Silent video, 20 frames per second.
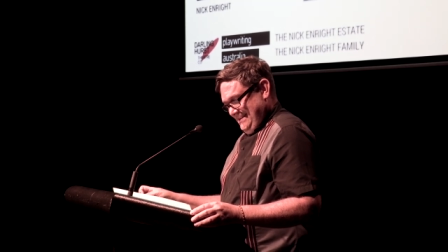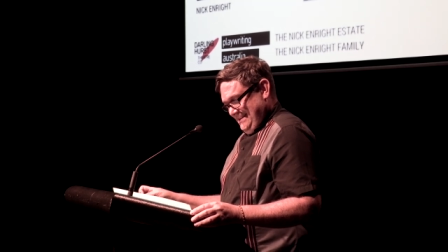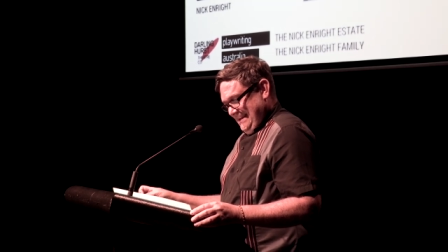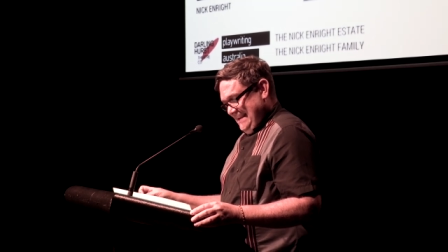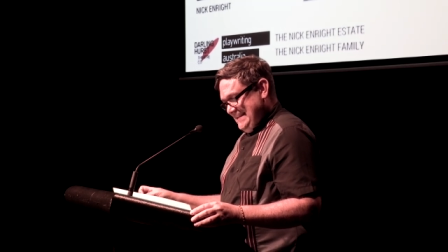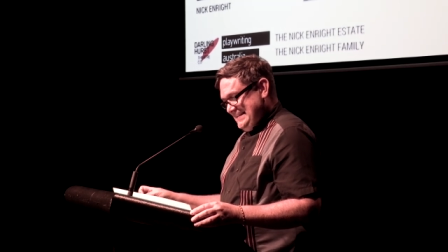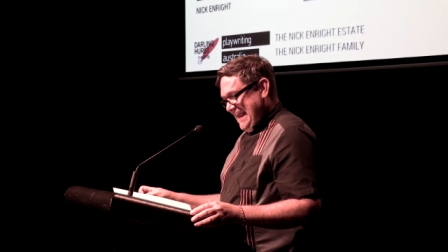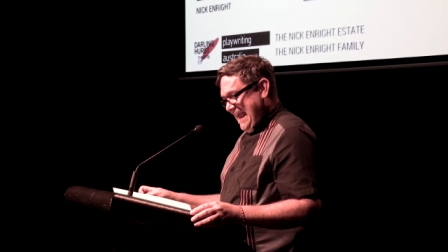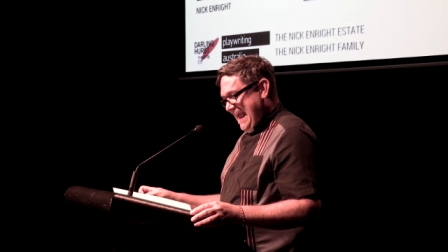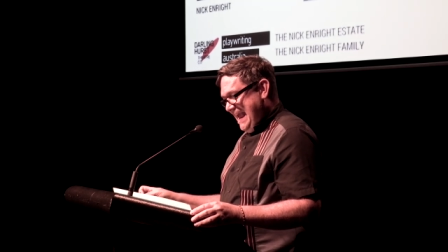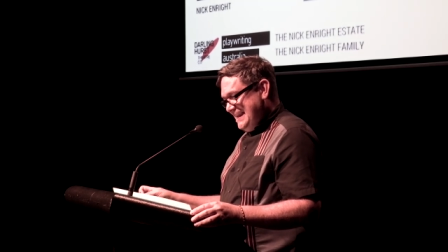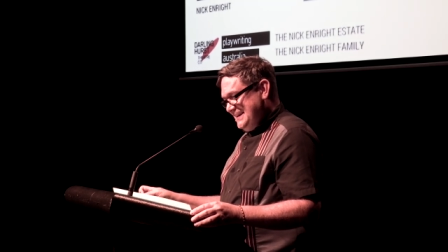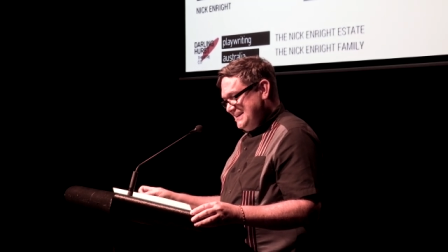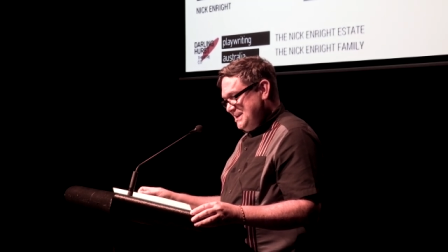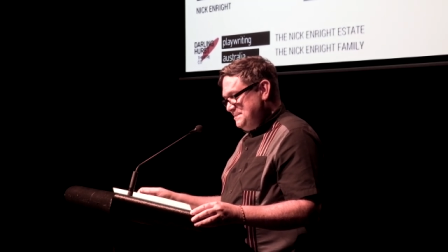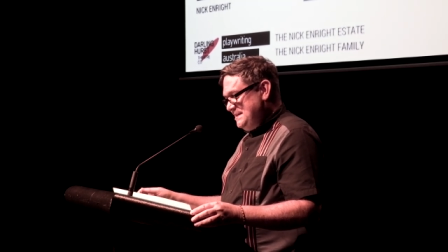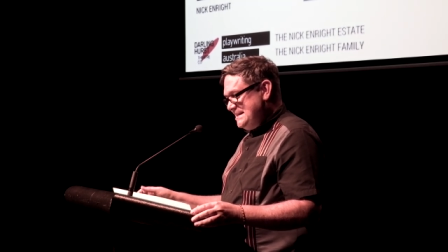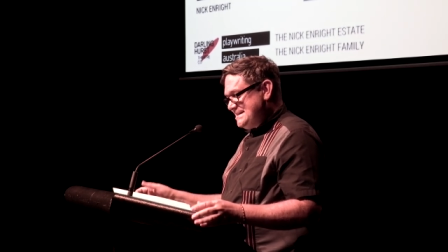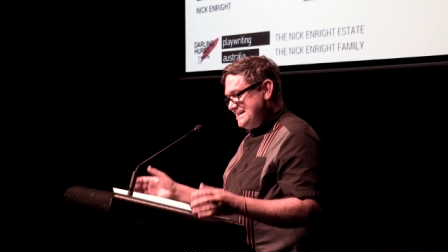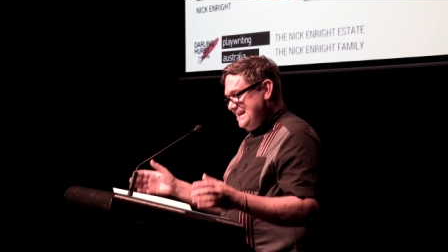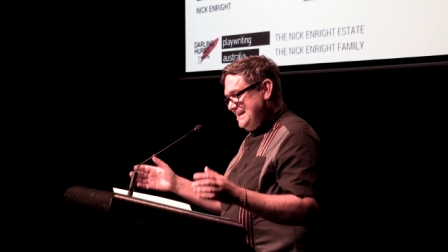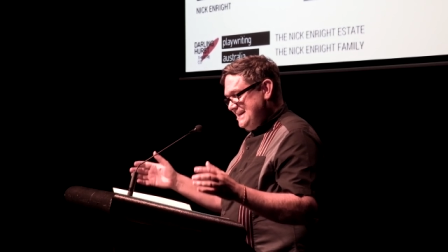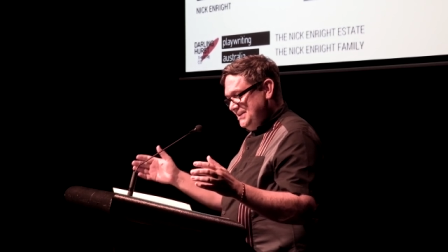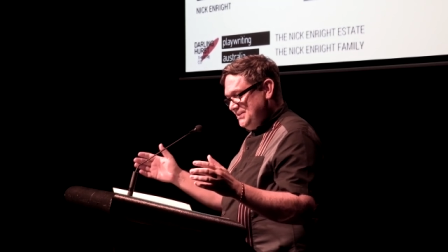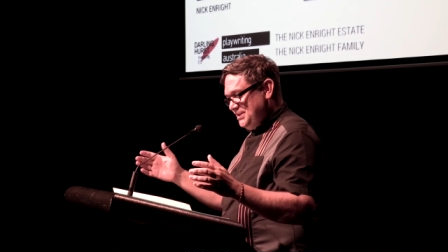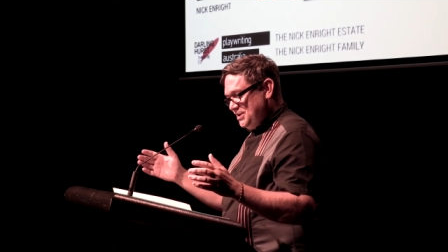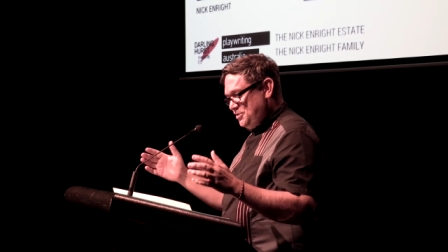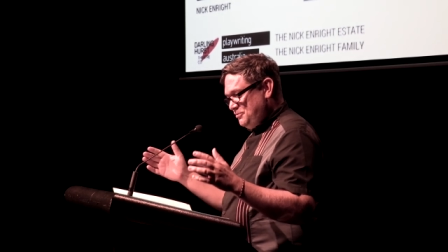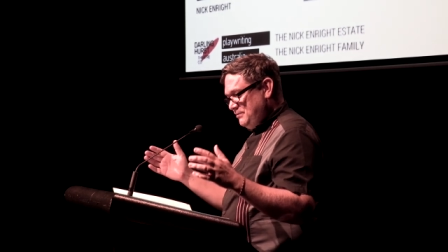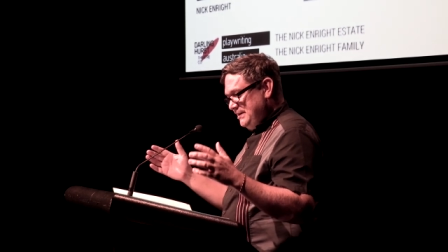His hand can be seen
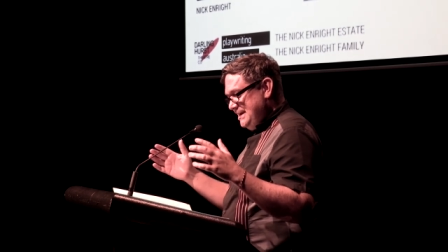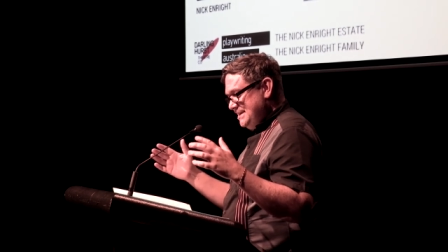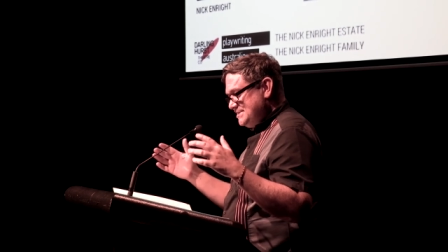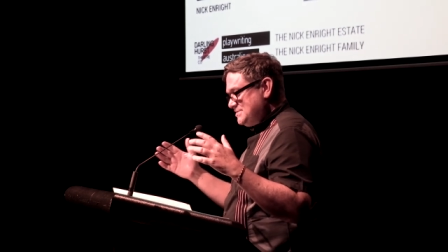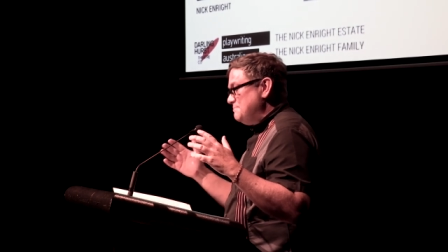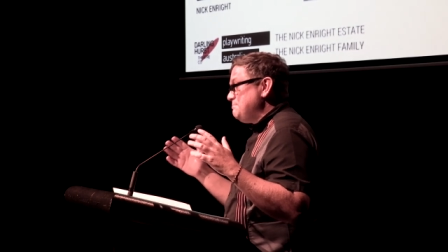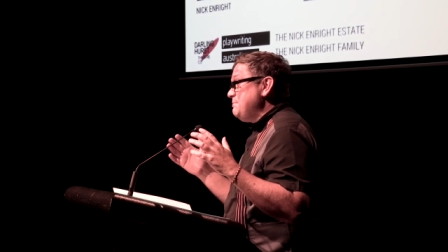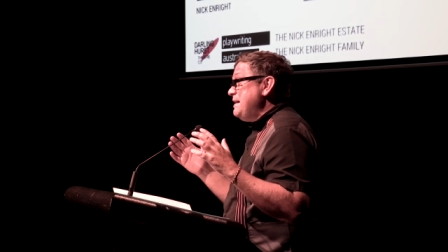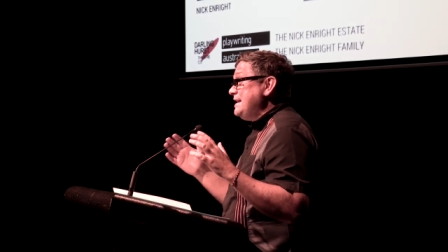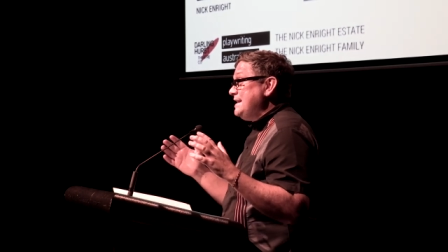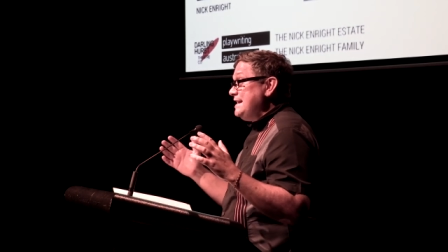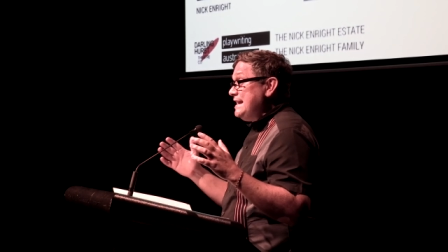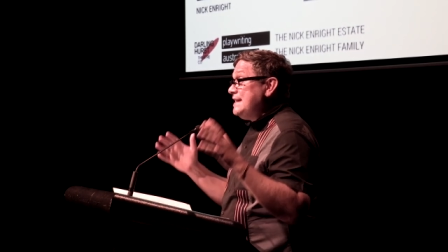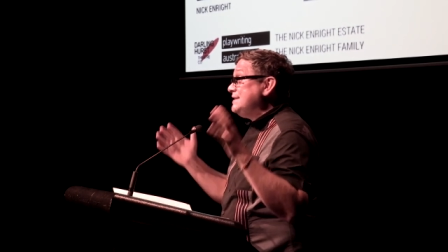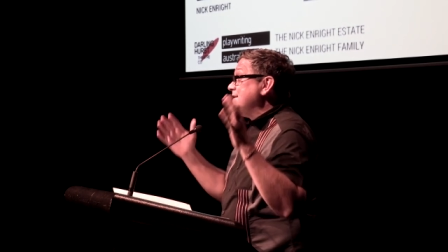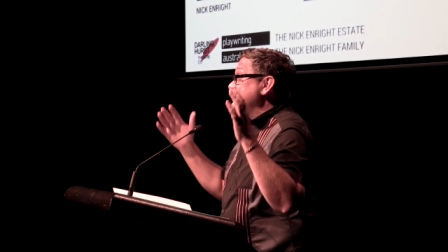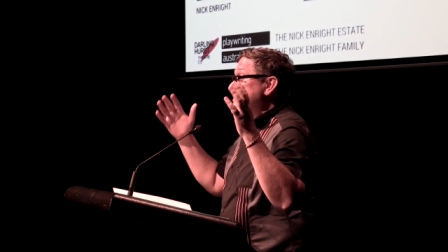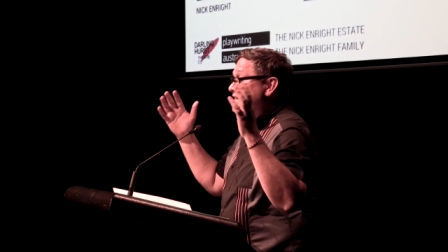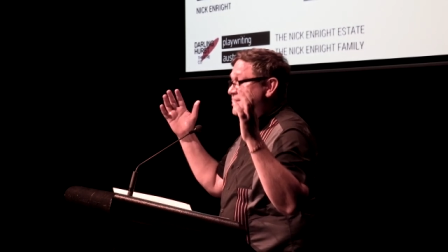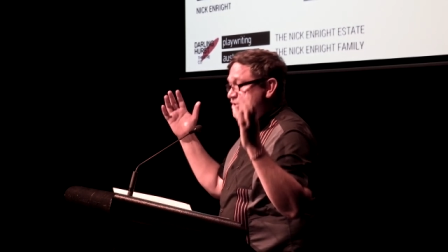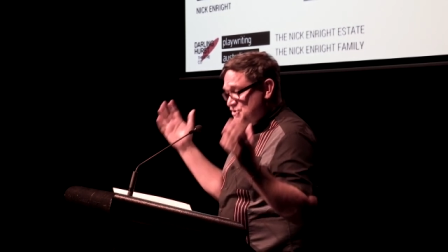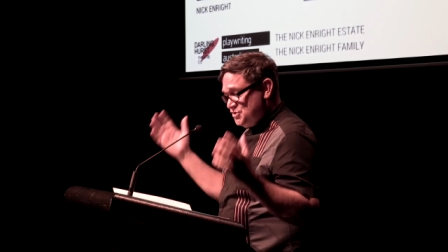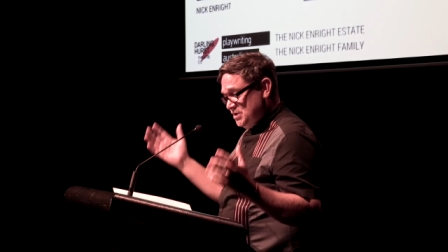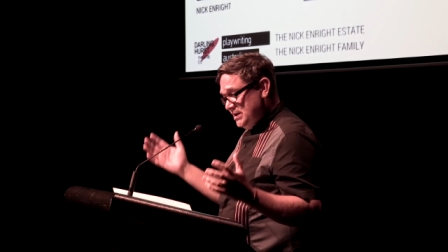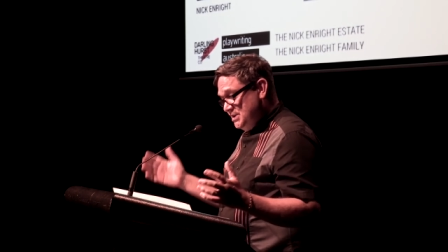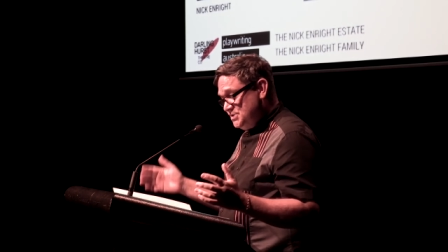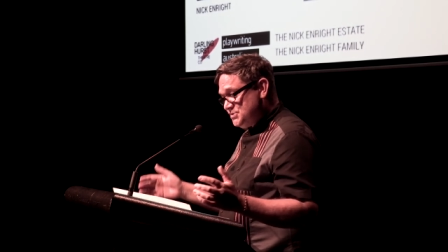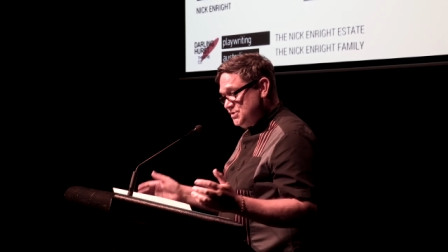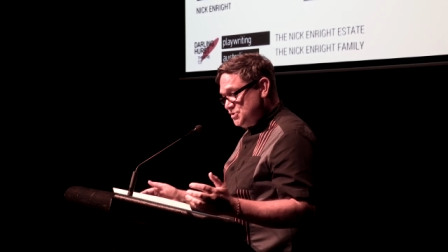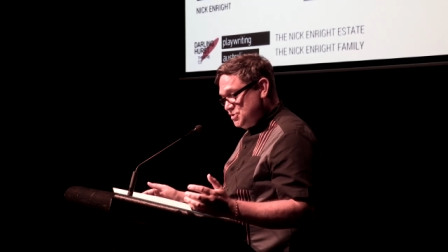in the careers of many and in the
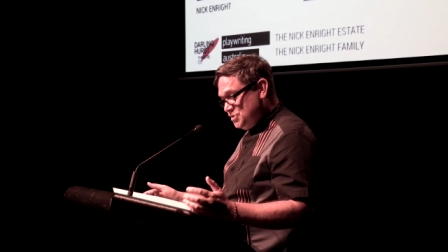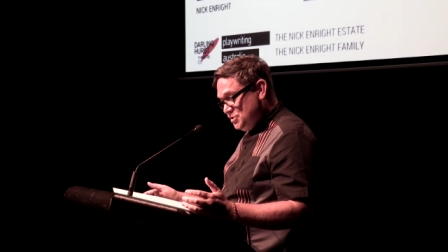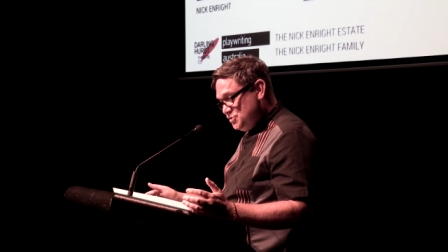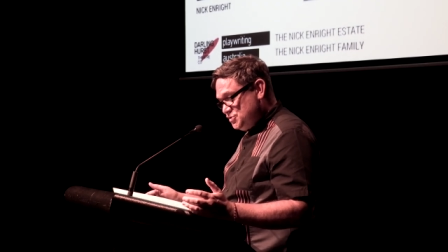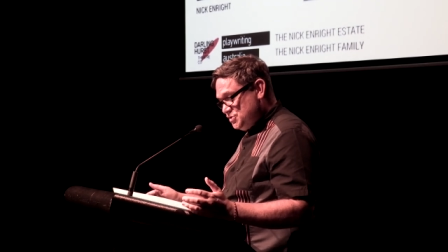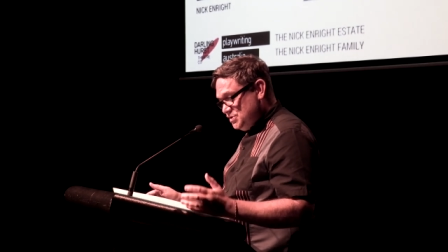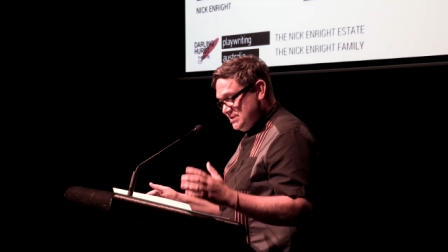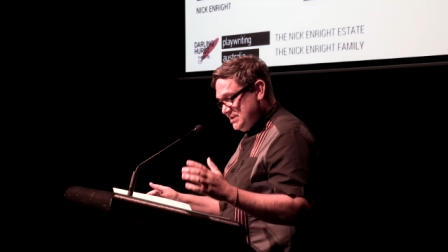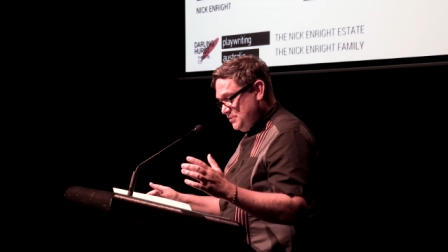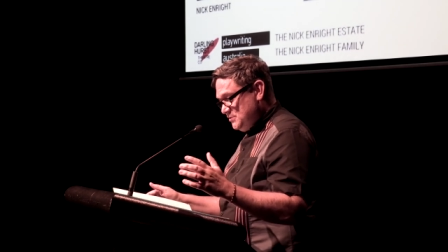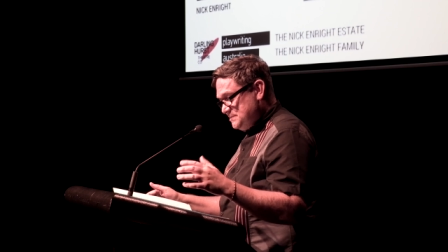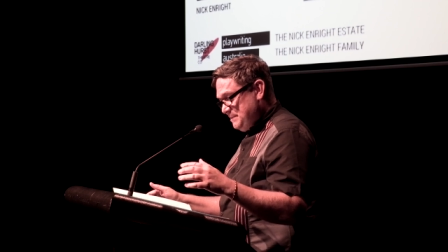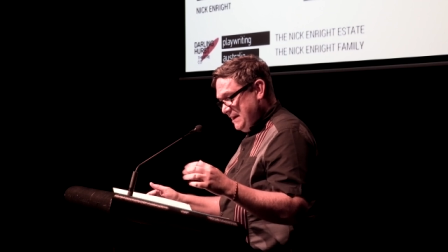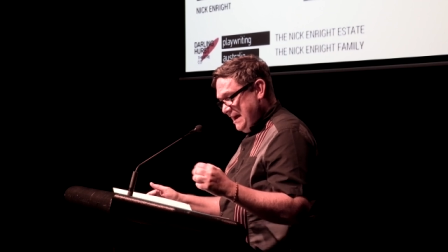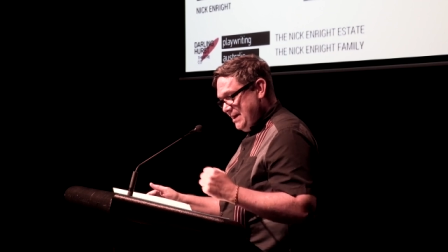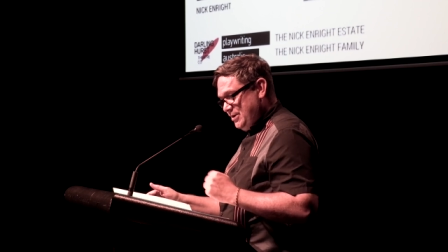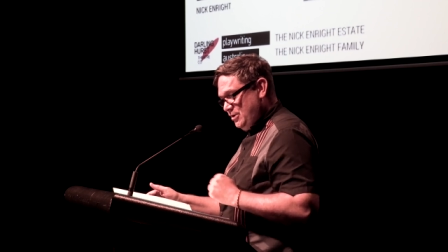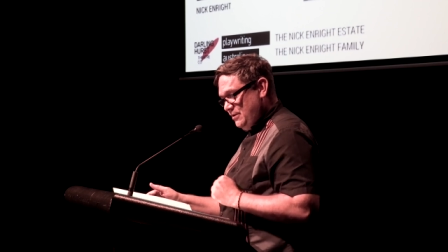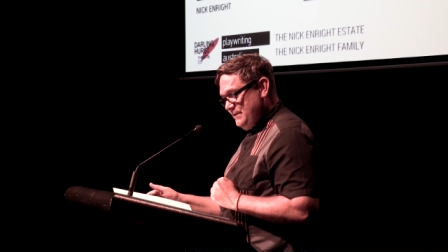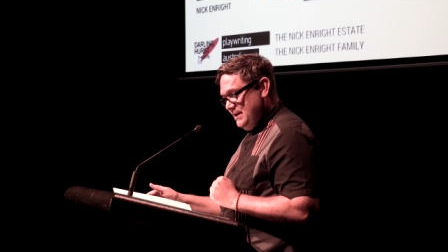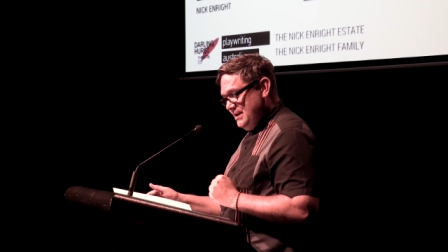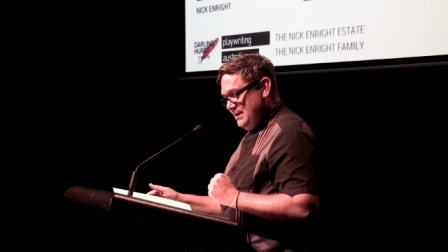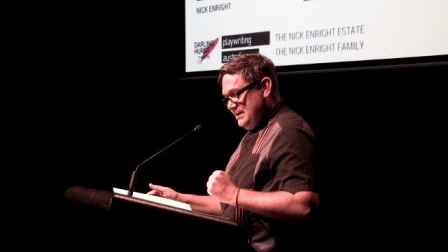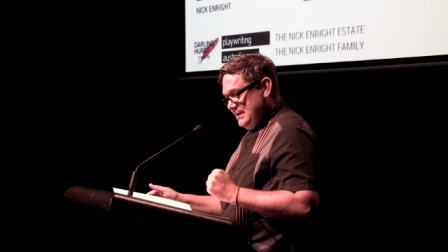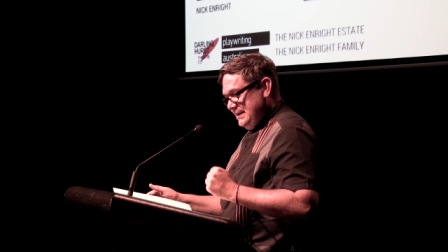institutions he was part of,